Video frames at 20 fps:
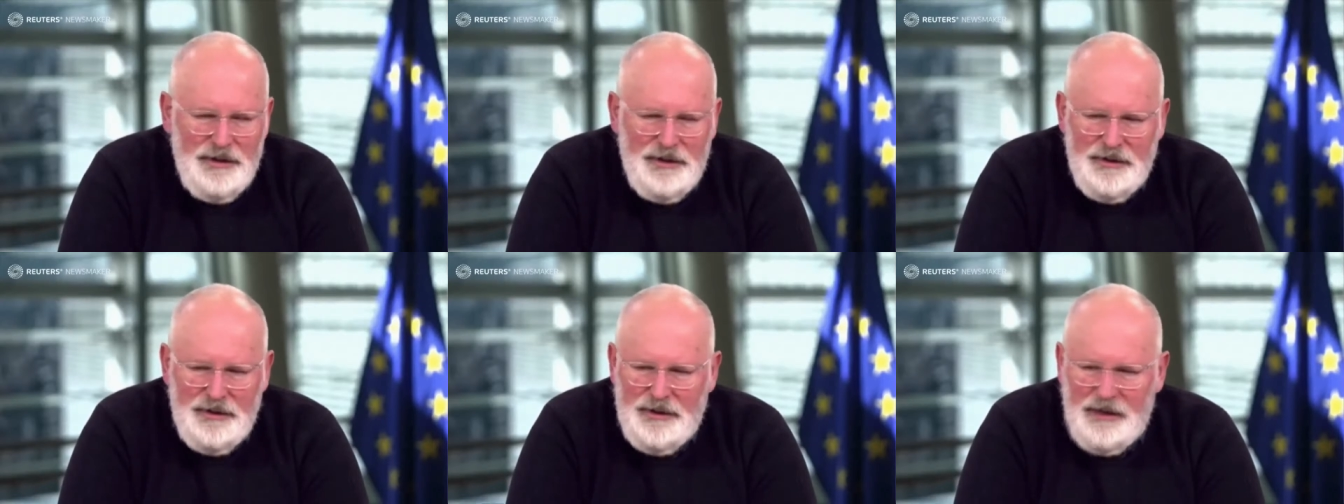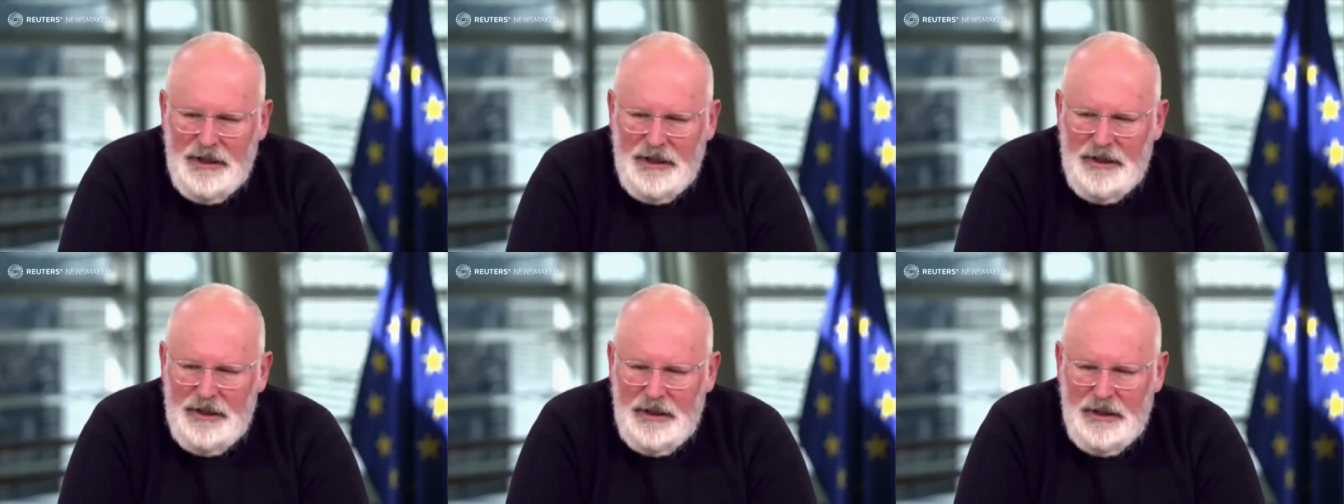
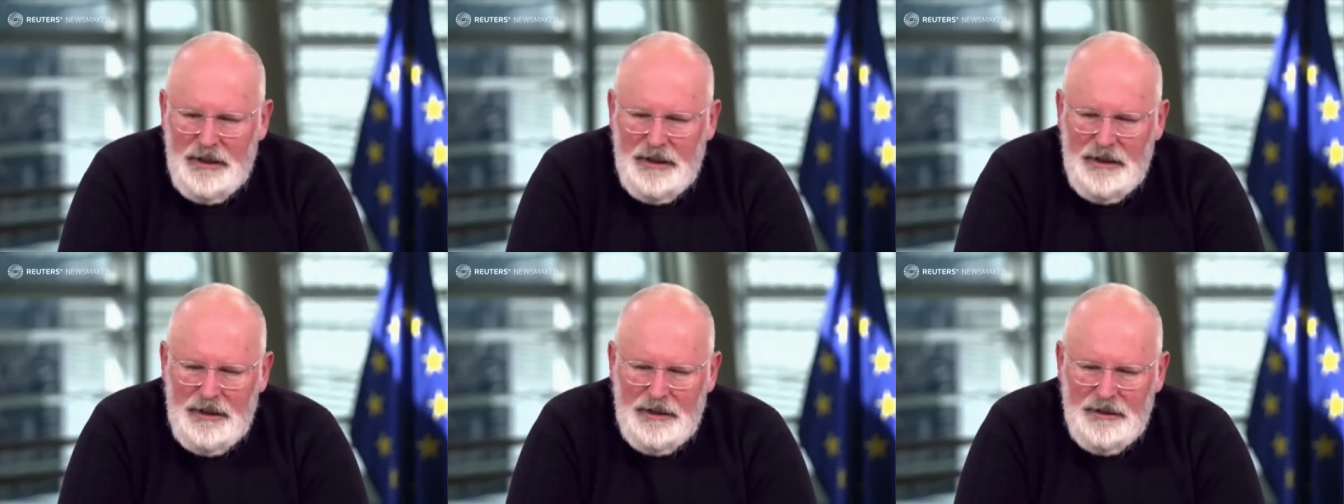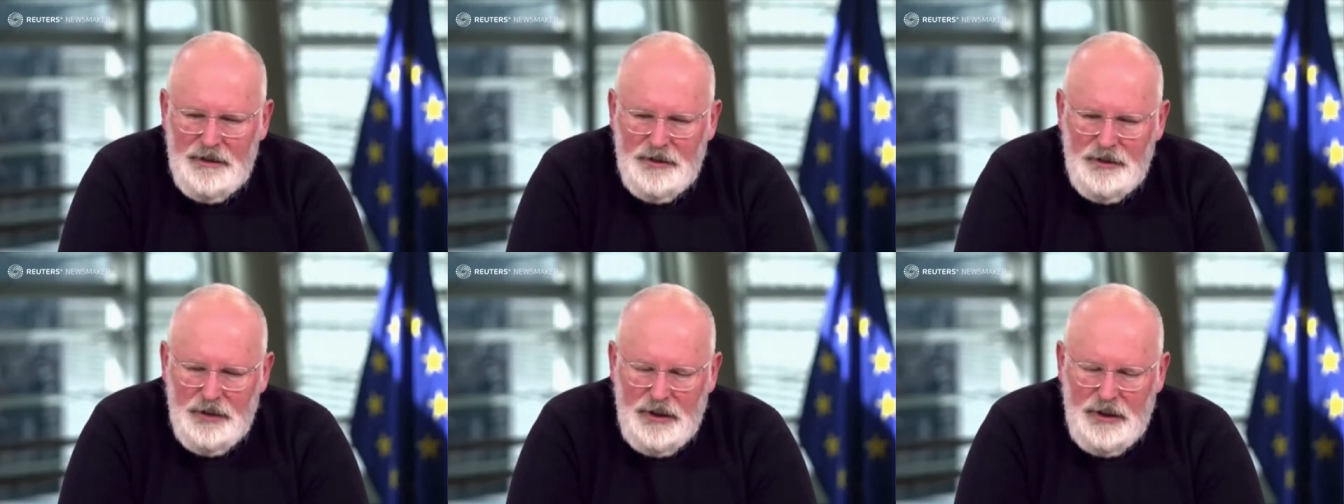since
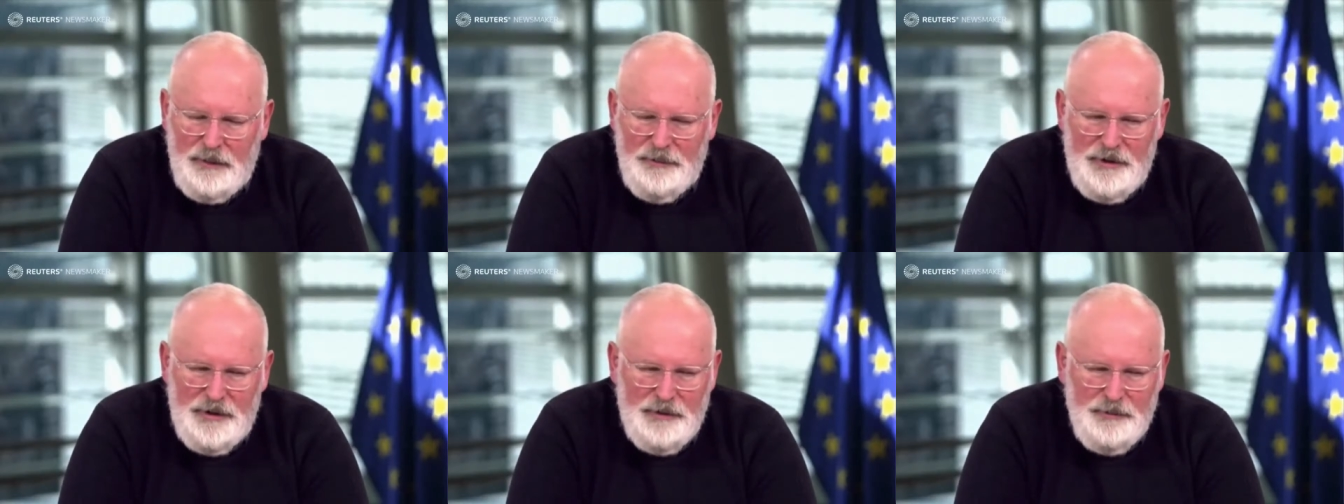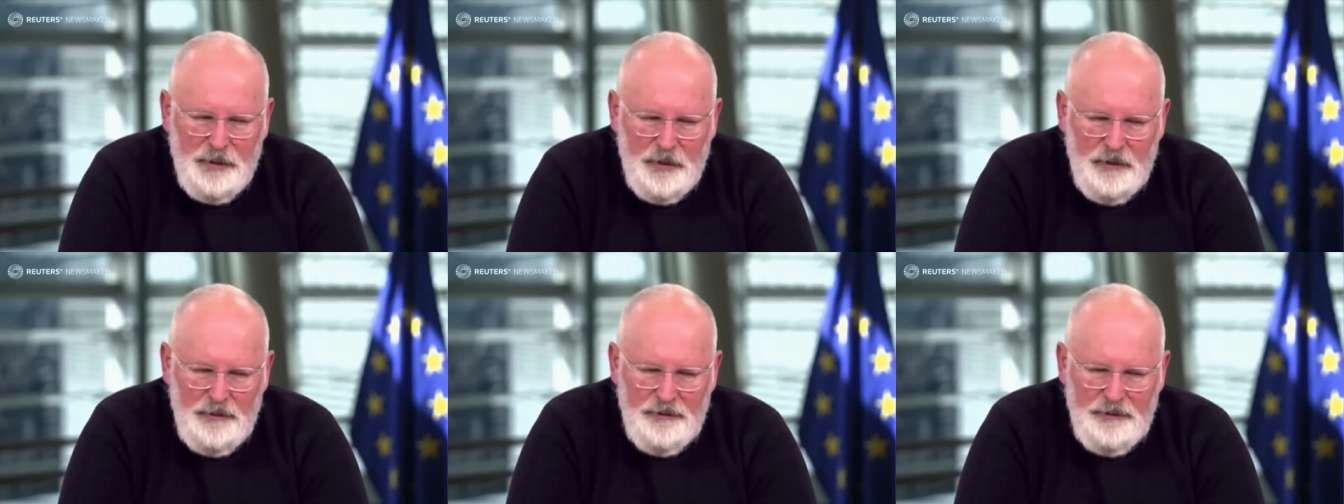I took up
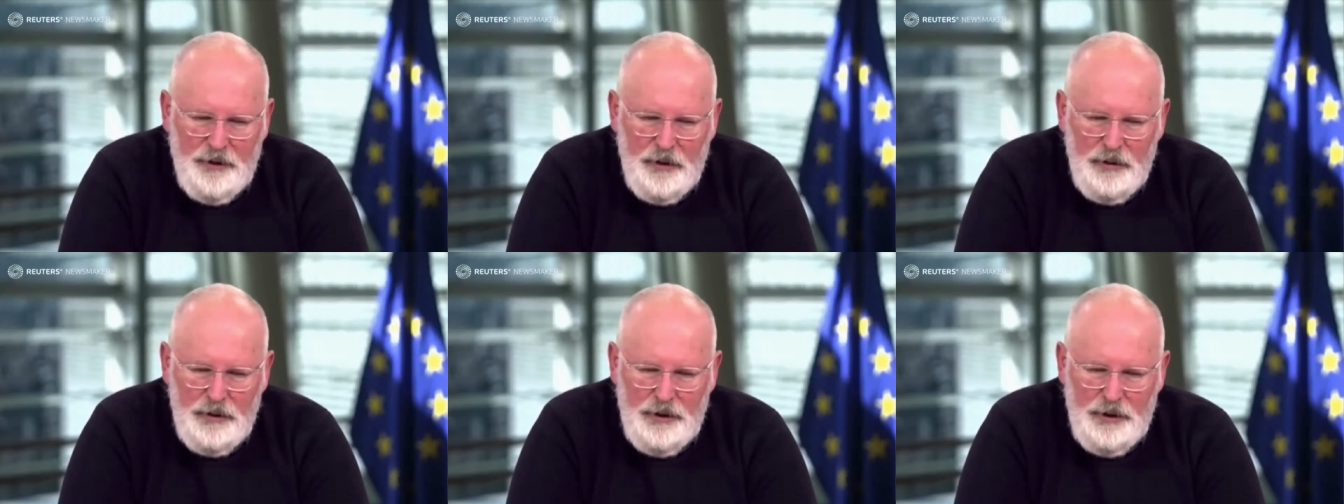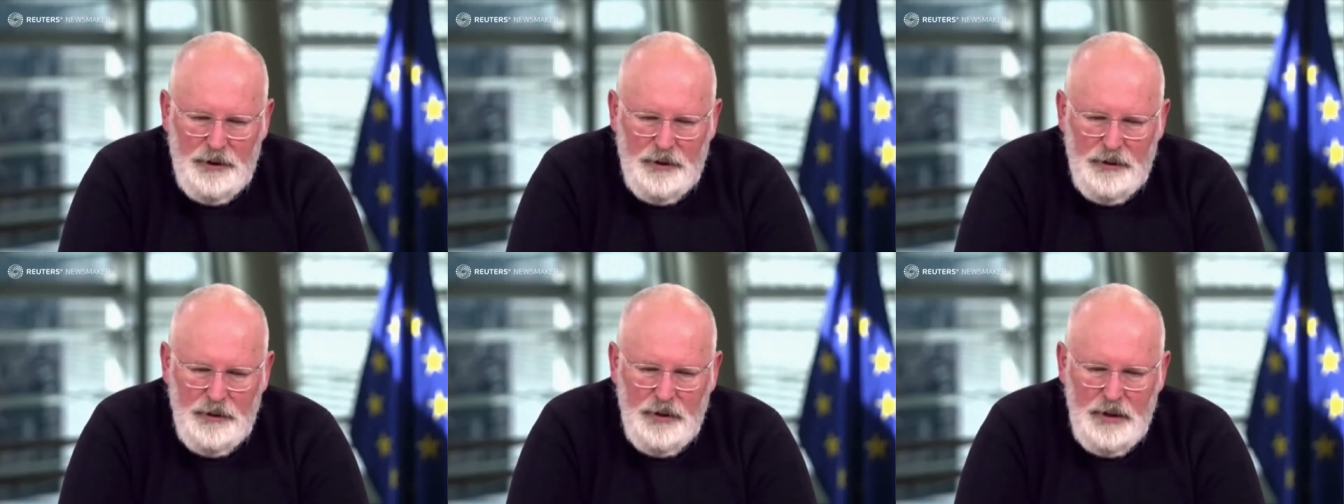this
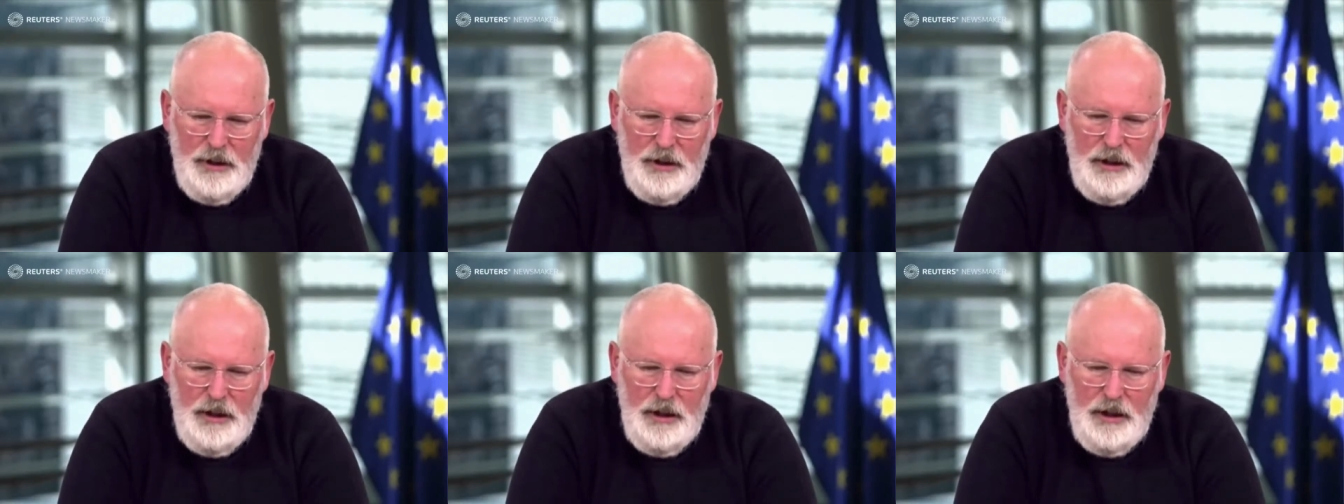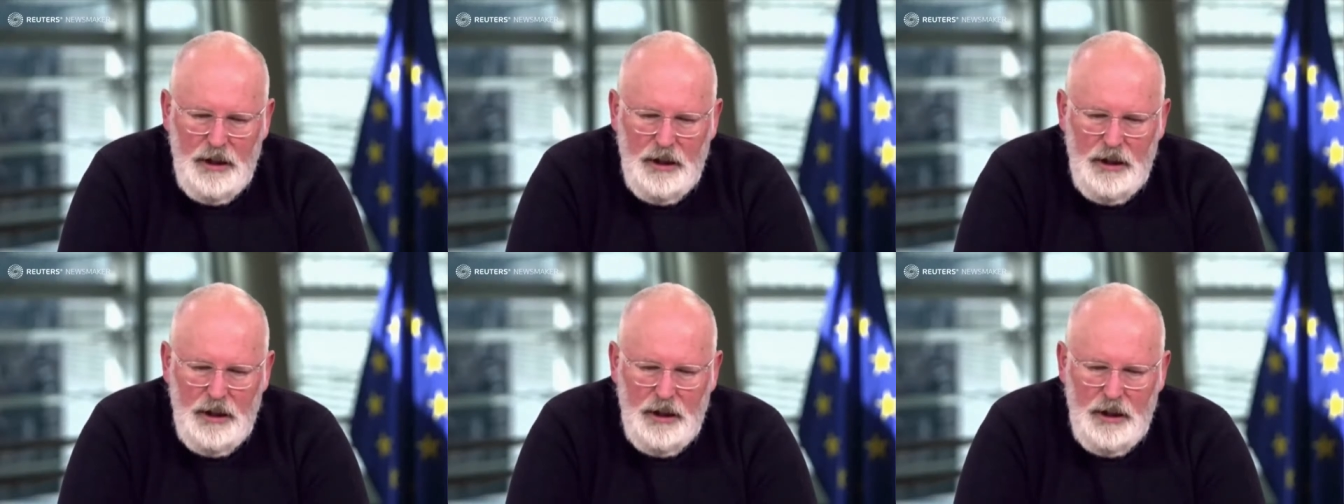portfolio,